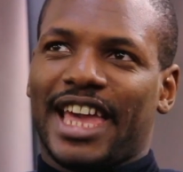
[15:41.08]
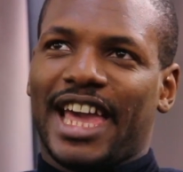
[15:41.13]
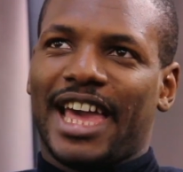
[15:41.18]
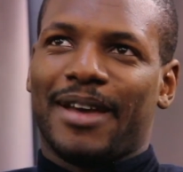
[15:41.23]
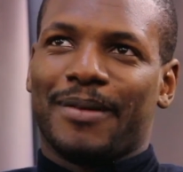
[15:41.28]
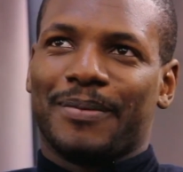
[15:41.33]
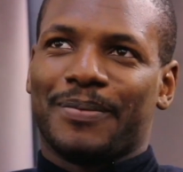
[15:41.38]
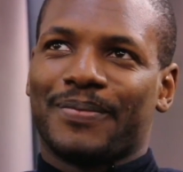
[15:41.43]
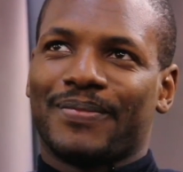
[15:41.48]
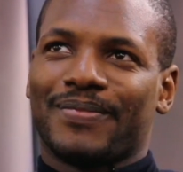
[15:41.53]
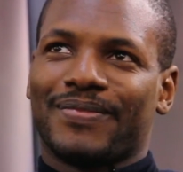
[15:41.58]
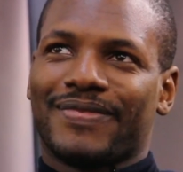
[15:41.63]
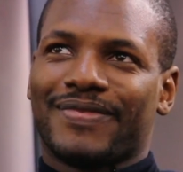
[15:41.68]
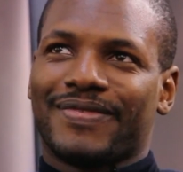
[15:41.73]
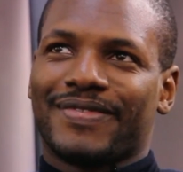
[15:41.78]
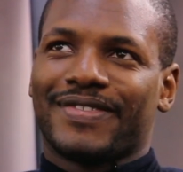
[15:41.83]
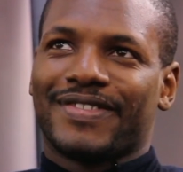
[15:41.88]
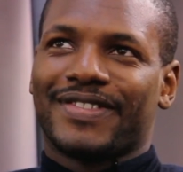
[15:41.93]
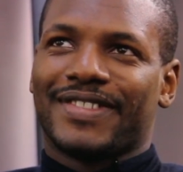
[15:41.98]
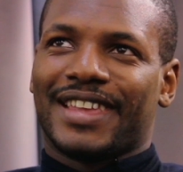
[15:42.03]
it came,
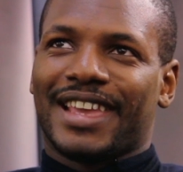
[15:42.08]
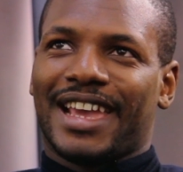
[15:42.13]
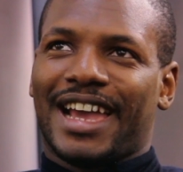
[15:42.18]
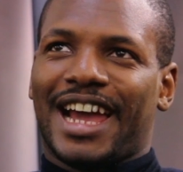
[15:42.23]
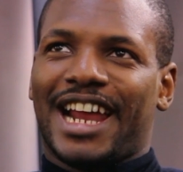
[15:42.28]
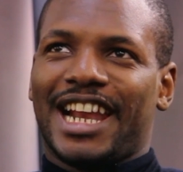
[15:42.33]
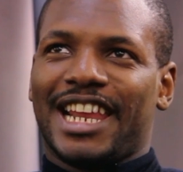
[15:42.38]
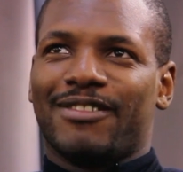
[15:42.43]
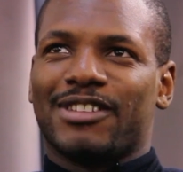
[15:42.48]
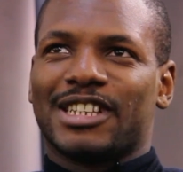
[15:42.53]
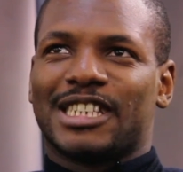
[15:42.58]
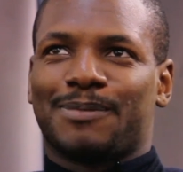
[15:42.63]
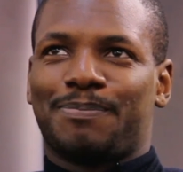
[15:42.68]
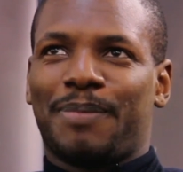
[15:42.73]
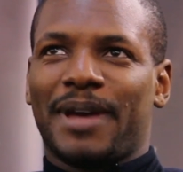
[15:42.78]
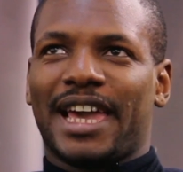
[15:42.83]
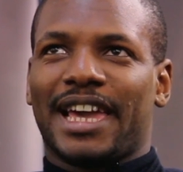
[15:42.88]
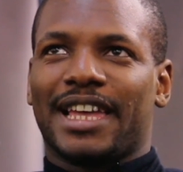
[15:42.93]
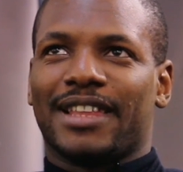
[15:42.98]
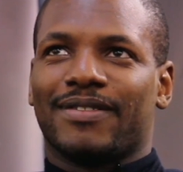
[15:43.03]
and he was
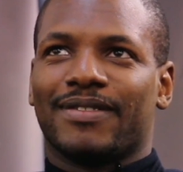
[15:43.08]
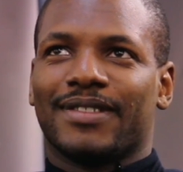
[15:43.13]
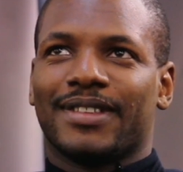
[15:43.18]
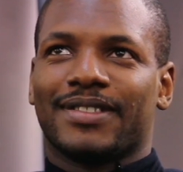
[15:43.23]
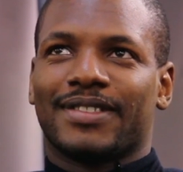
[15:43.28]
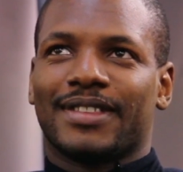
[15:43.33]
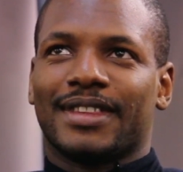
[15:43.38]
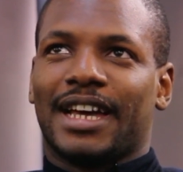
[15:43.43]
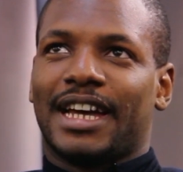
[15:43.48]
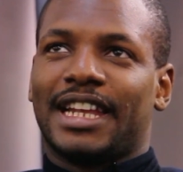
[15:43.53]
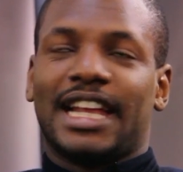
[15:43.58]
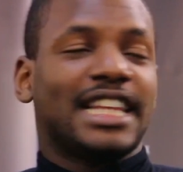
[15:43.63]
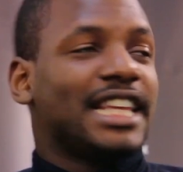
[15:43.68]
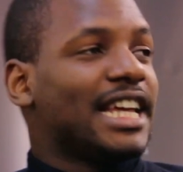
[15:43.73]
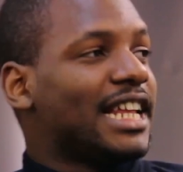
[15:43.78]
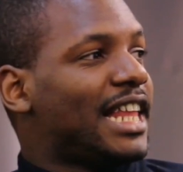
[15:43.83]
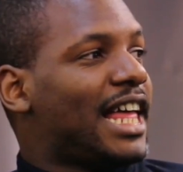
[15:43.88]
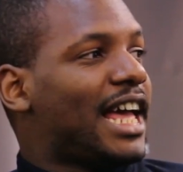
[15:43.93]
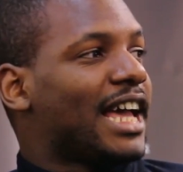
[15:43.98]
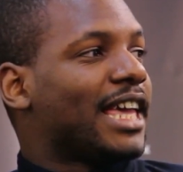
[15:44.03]
spitting, and I
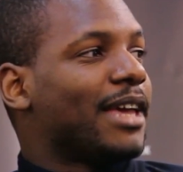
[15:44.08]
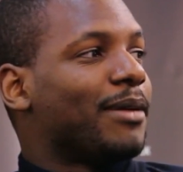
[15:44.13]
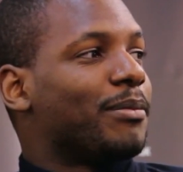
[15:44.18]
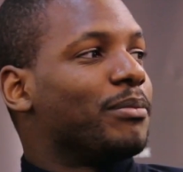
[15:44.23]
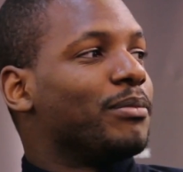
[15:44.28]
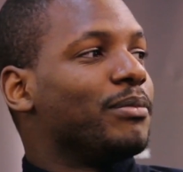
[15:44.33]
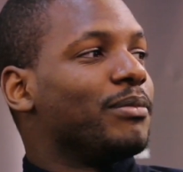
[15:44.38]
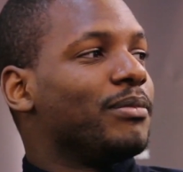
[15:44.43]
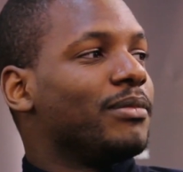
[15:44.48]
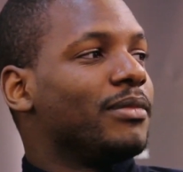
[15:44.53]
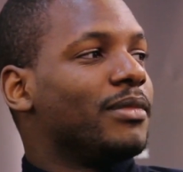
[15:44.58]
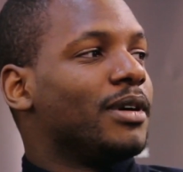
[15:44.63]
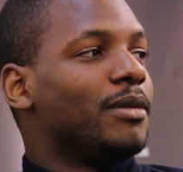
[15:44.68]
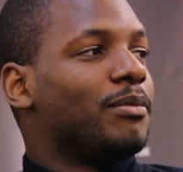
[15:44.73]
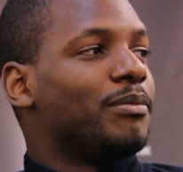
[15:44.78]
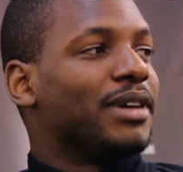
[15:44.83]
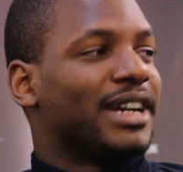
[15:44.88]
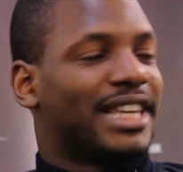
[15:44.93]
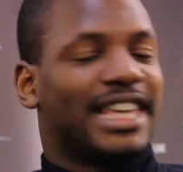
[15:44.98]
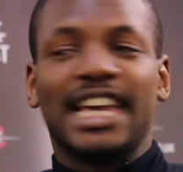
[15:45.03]
didn't like him,
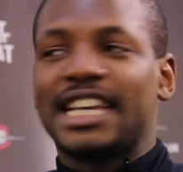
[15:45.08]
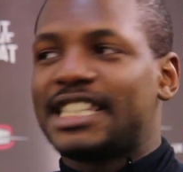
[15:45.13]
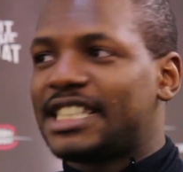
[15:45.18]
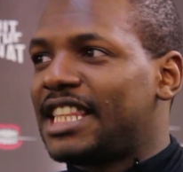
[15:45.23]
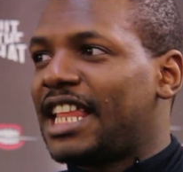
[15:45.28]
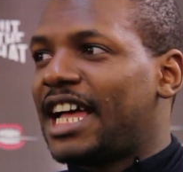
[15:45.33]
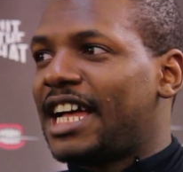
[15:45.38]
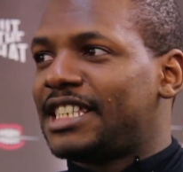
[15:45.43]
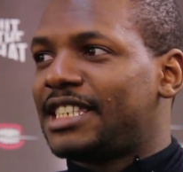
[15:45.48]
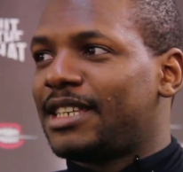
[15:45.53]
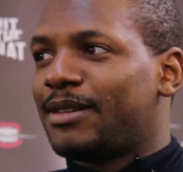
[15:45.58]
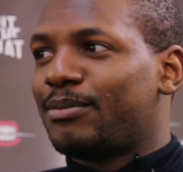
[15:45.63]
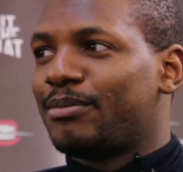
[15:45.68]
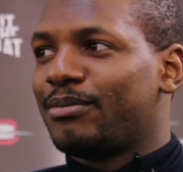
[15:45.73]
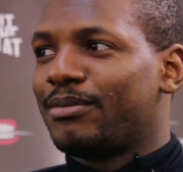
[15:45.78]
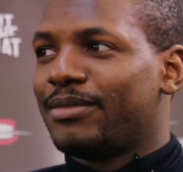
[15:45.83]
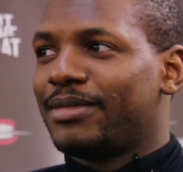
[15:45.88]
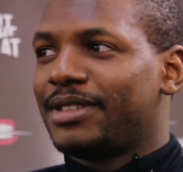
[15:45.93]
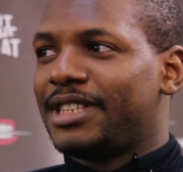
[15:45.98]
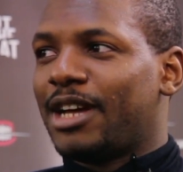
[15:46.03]
but Giggs liked it.
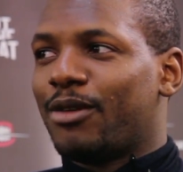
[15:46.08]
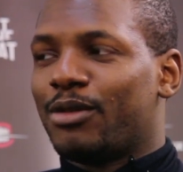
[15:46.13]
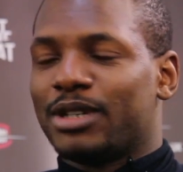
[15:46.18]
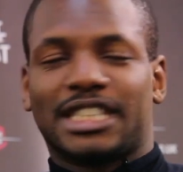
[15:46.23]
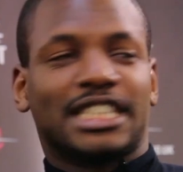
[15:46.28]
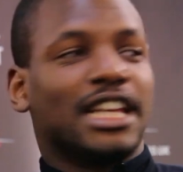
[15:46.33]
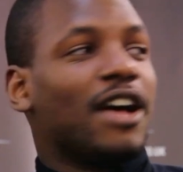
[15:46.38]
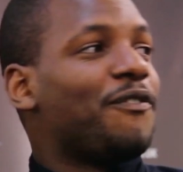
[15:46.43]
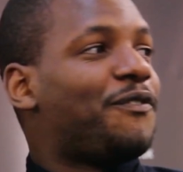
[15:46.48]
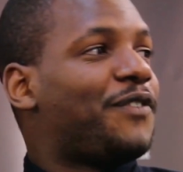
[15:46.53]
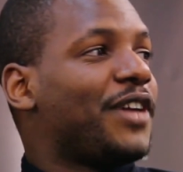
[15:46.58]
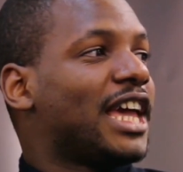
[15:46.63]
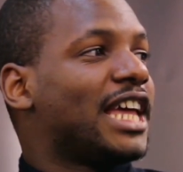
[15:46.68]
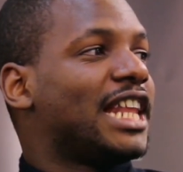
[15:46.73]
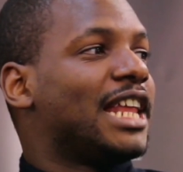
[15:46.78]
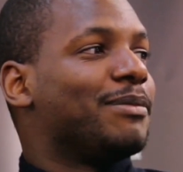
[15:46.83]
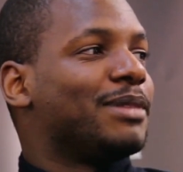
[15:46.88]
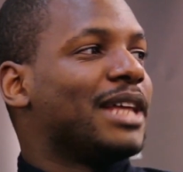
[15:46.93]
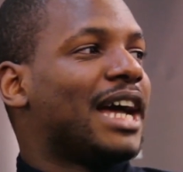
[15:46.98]
There was something in